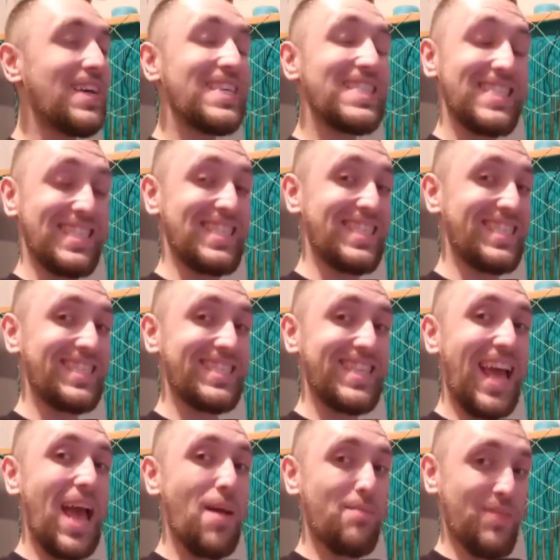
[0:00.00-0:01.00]

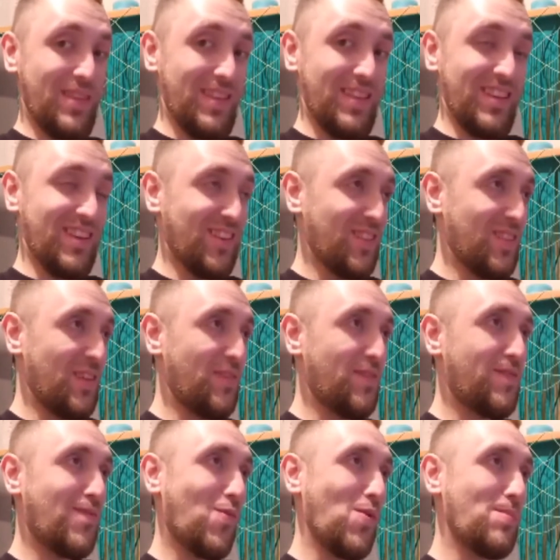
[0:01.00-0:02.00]
Sabby, the
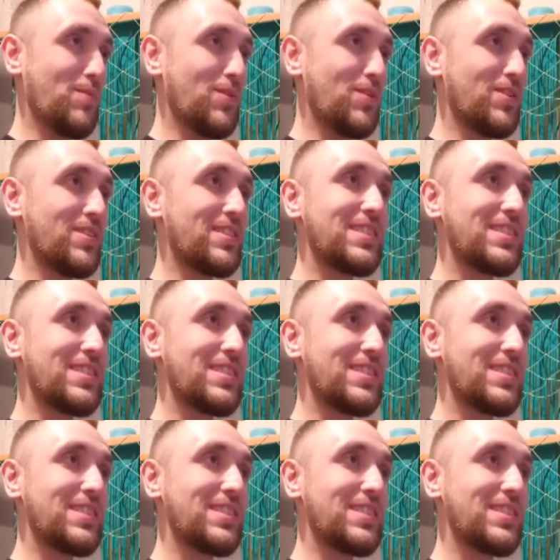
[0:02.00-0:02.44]
former